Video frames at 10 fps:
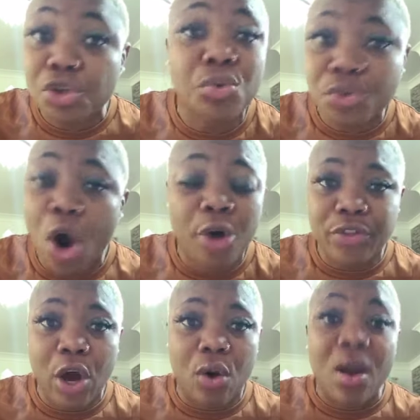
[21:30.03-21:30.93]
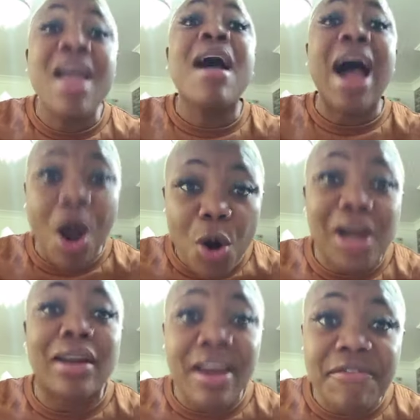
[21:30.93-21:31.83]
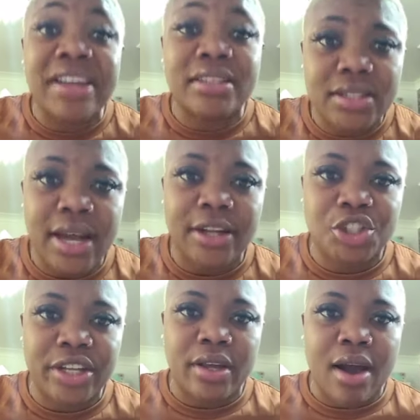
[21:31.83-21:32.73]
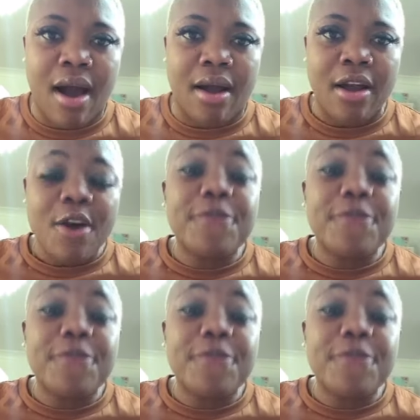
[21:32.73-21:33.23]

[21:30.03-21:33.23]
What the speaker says: You all know how clever and intelligent they are.